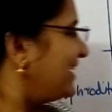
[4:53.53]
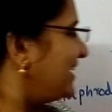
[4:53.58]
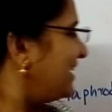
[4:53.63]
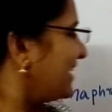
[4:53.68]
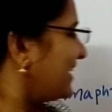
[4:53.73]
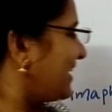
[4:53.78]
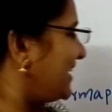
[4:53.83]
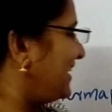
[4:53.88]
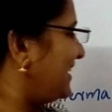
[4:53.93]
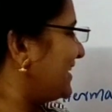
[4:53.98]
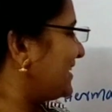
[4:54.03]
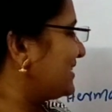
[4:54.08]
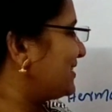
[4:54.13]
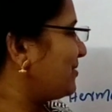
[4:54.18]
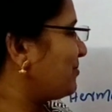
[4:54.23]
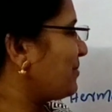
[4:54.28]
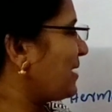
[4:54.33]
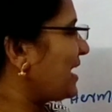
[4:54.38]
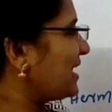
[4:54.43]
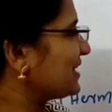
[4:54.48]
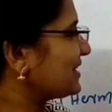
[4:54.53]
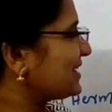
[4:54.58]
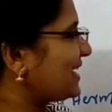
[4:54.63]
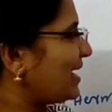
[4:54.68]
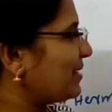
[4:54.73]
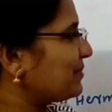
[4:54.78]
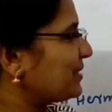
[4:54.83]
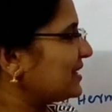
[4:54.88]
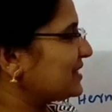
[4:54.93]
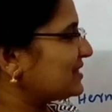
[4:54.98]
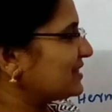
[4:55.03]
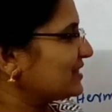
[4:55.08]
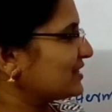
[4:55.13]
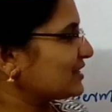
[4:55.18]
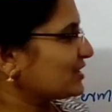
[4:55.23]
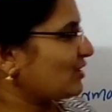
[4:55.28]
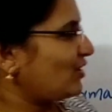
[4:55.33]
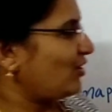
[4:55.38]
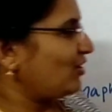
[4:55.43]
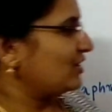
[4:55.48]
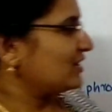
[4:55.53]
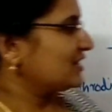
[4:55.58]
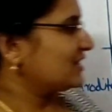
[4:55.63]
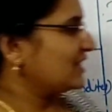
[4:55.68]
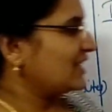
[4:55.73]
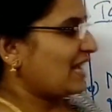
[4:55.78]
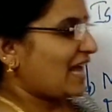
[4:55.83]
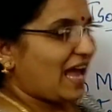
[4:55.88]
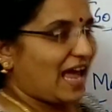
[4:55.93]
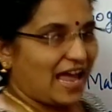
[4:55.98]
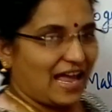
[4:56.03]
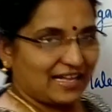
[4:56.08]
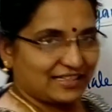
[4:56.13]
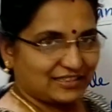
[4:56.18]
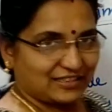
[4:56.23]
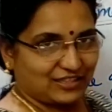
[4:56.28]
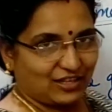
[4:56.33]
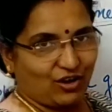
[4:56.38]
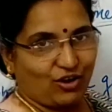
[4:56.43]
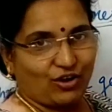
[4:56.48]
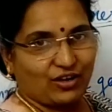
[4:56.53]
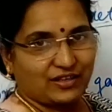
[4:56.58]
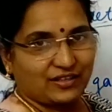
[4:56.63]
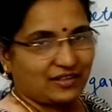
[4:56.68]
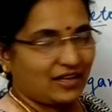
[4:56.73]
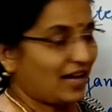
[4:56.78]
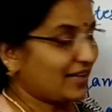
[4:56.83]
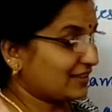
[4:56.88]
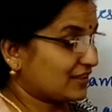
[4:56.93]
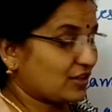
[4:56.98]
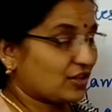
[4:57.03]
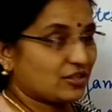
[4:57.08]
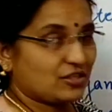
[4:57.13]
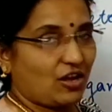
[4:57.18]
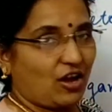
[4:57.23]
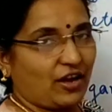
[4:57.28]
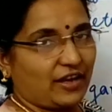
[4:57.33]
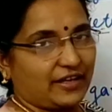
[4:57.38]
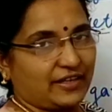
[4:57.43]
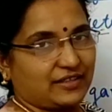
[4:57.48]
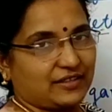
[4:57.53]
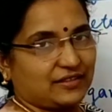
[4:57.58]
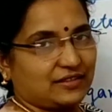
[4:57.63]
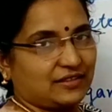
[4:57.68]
here the male gamete is called androzoid